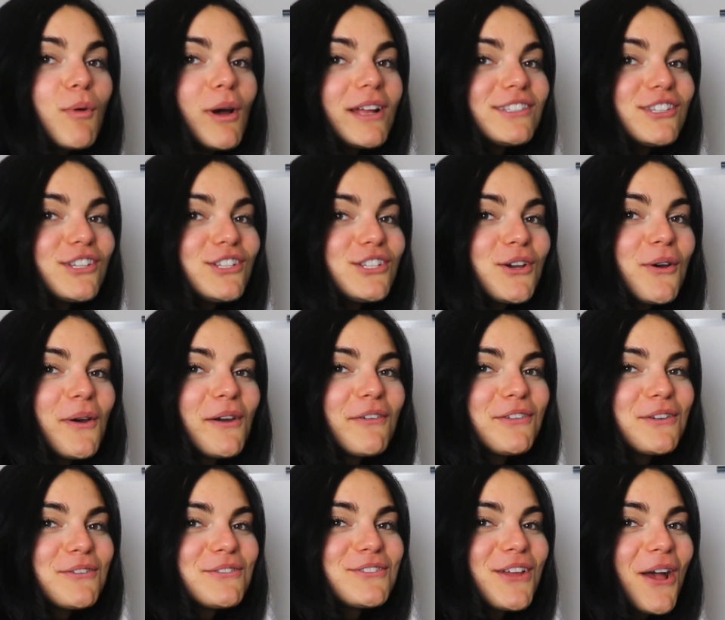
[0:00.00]
what to do if
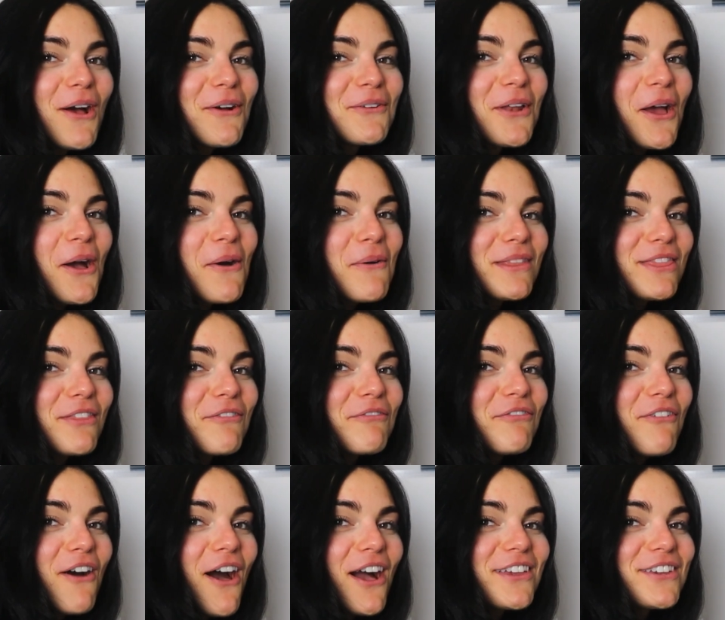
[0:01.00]
you don't know what the
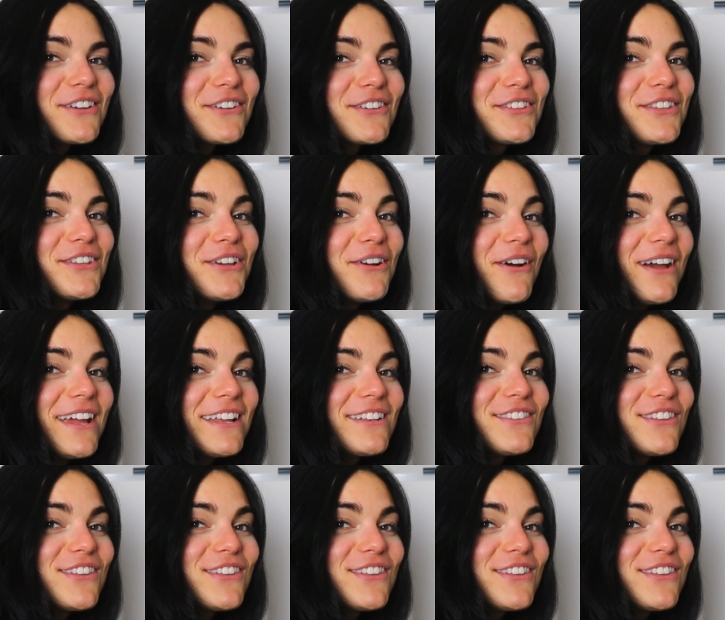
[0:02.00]
fuck you're doing,